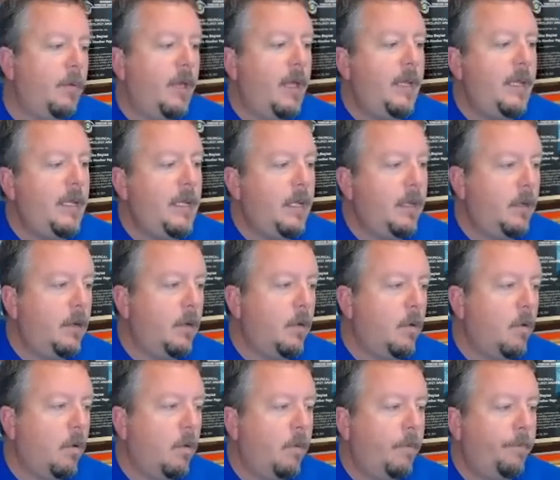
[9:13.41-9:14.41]
We had Ian and
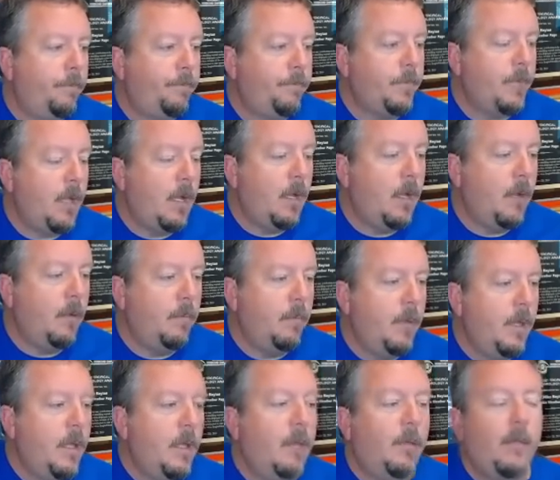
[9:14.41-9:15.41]
Nicole
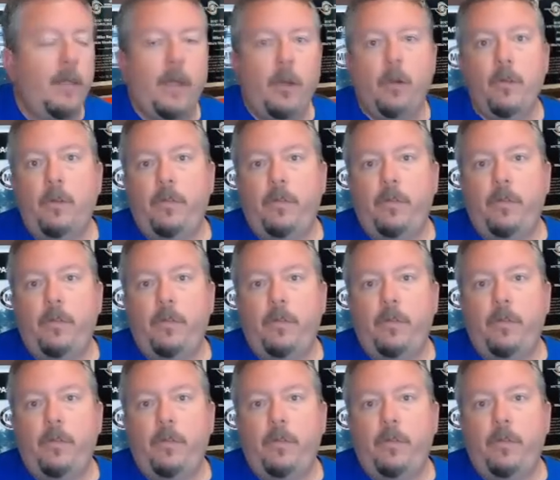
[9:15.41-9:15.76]
later